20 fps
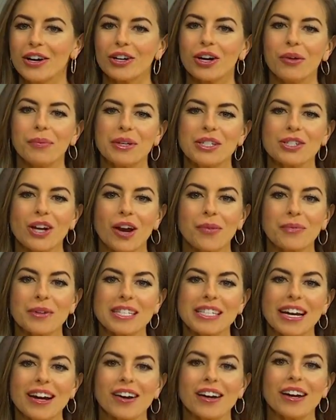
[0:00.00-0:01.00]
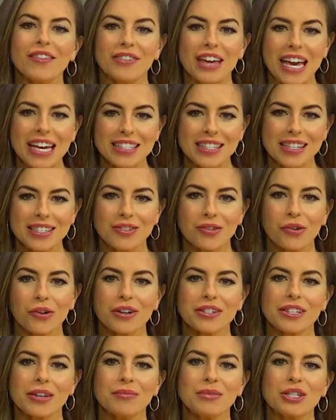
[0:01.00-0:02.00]
Colby Sharples Terry of Kansas
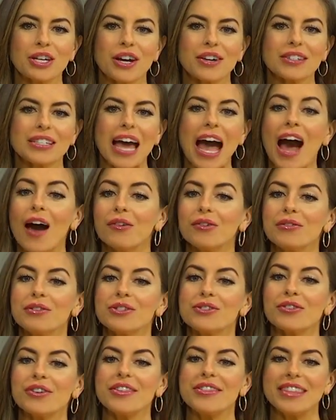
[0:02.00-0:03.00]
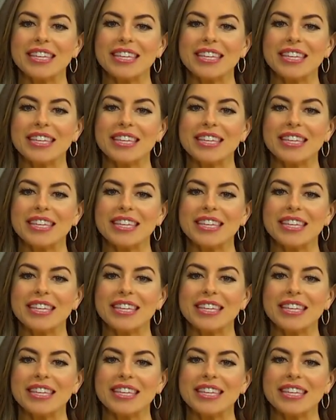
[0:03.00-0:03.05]
Tourism shares how to enjoy